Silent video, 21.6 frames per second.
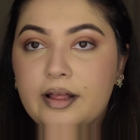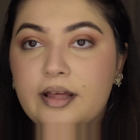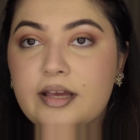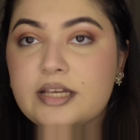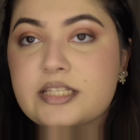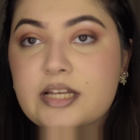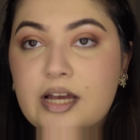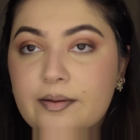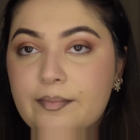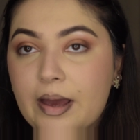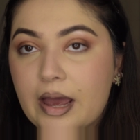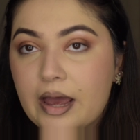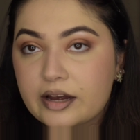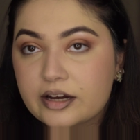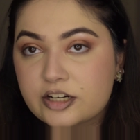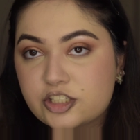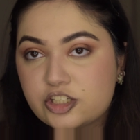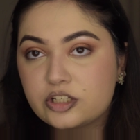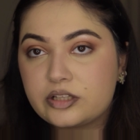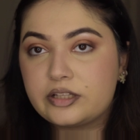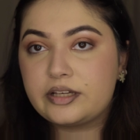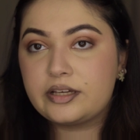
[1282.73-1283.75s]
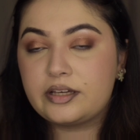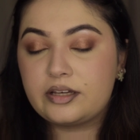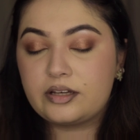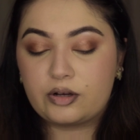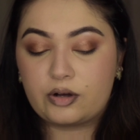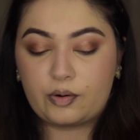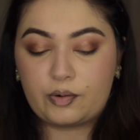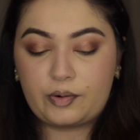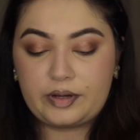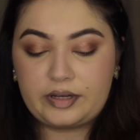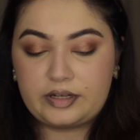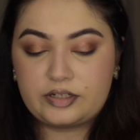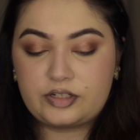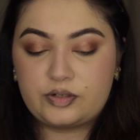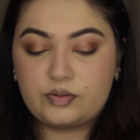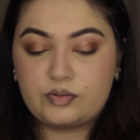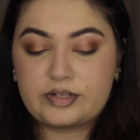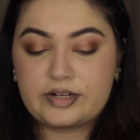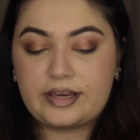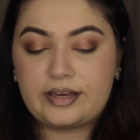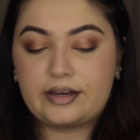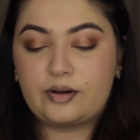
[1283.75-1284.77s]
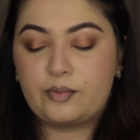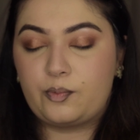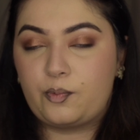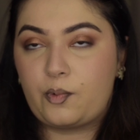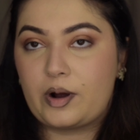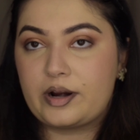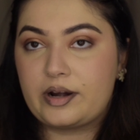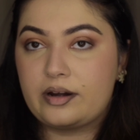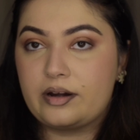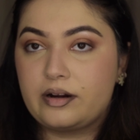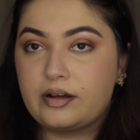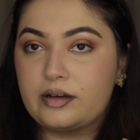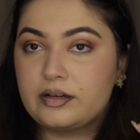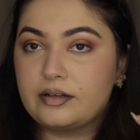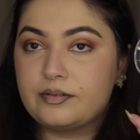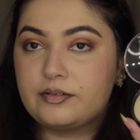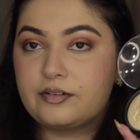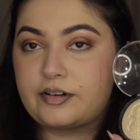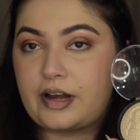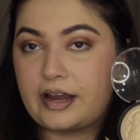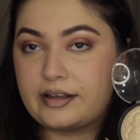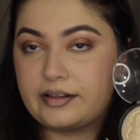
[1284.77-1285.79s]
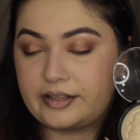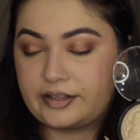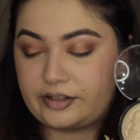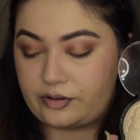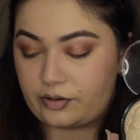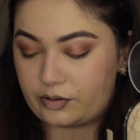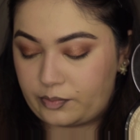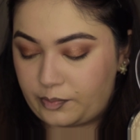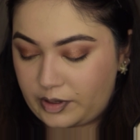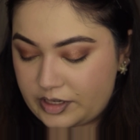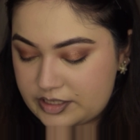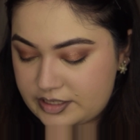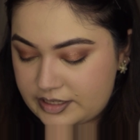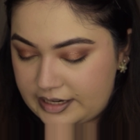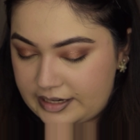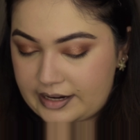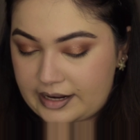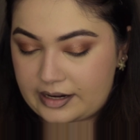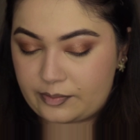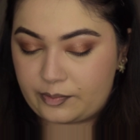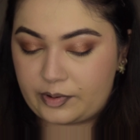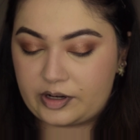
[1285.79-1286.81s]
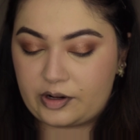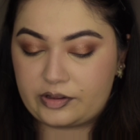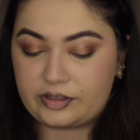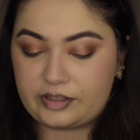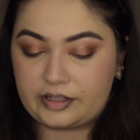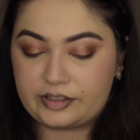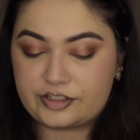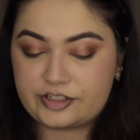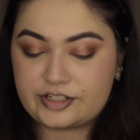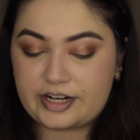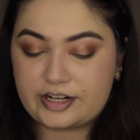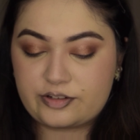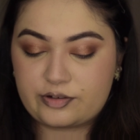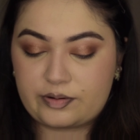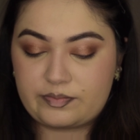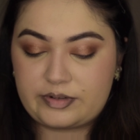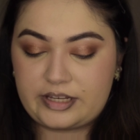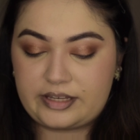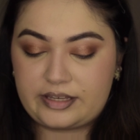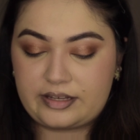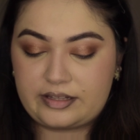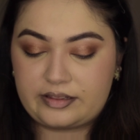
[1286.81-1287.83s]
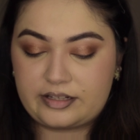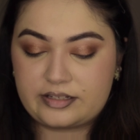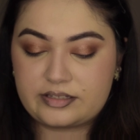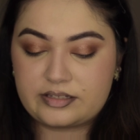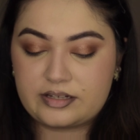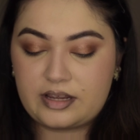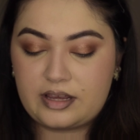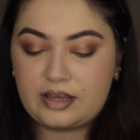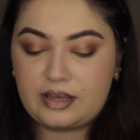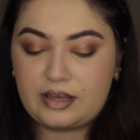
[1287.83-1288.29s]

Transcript: is I'm actually going to take one highlighter on one side and one on the other side. So I'm taking this